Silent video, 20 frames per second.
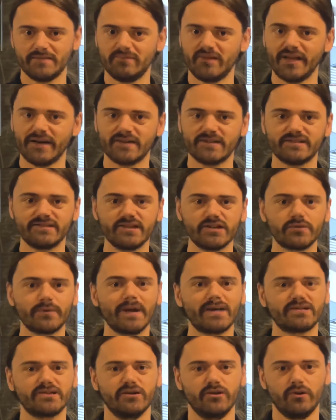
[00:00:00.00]
players'
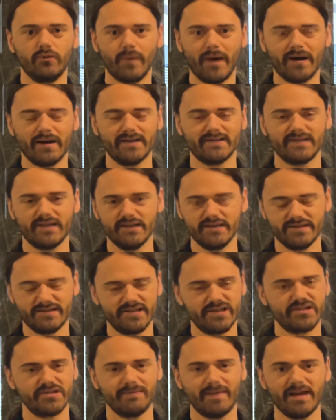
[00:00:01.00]
situational awareness and
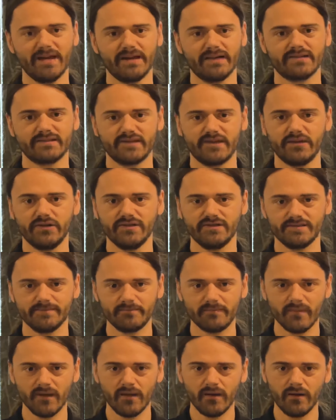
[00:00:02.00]
decision-making skills.
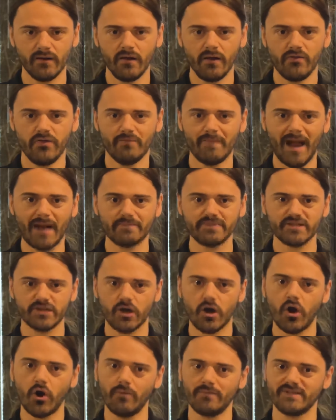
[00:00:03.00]
The maps are
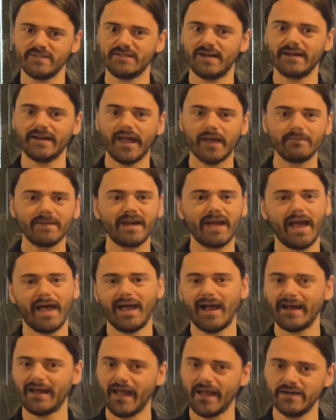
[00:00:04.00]
home to dynamic
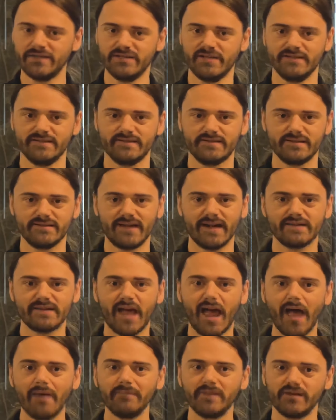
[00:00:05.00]
AI agents designed to
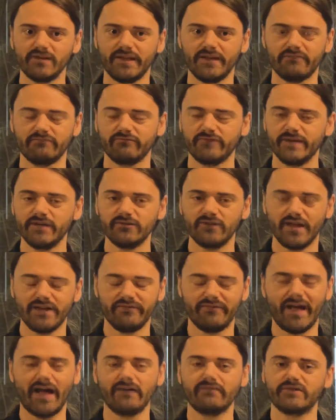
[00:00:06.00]
emulate
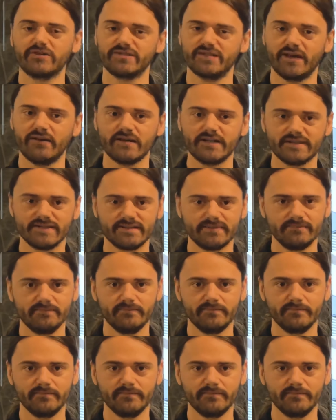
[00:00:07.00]
real-life adversaries.